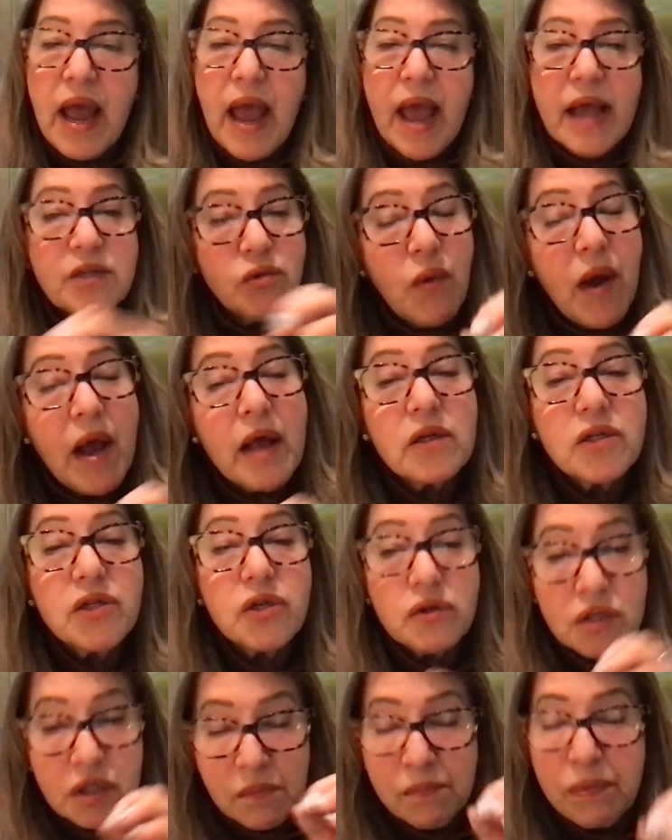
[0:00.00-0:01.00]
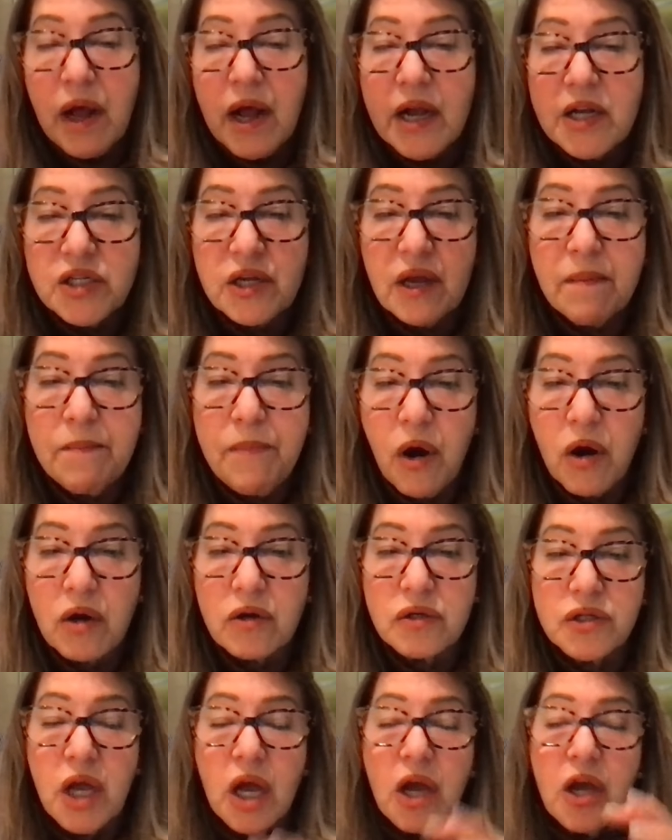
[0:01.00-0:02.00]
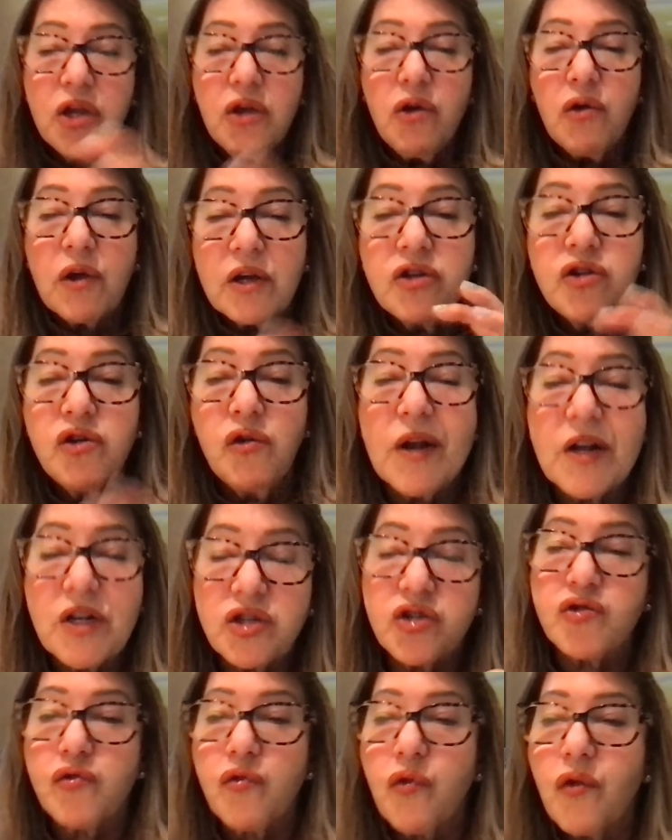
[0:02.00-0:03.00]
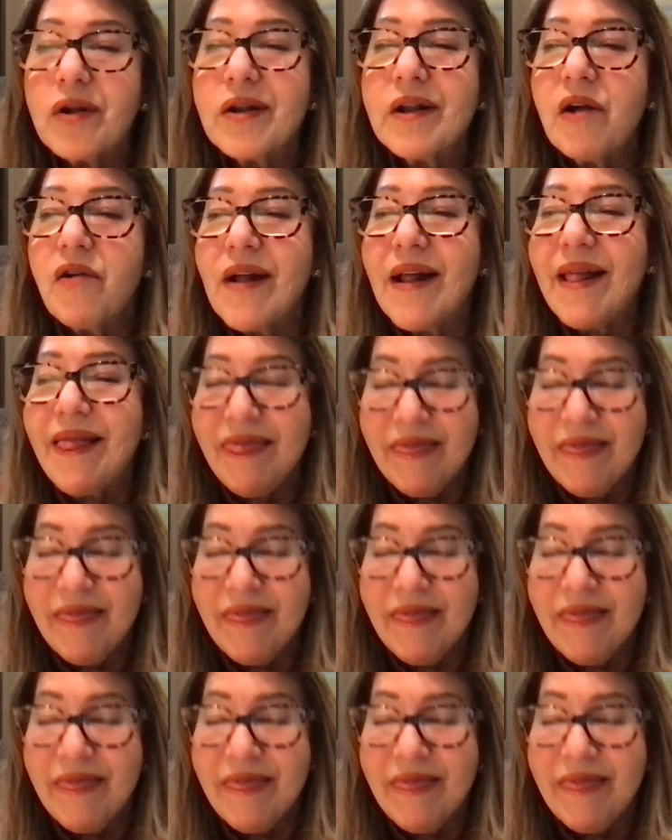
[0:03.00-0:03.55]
as well as your supply chain partners, you can do extraordinary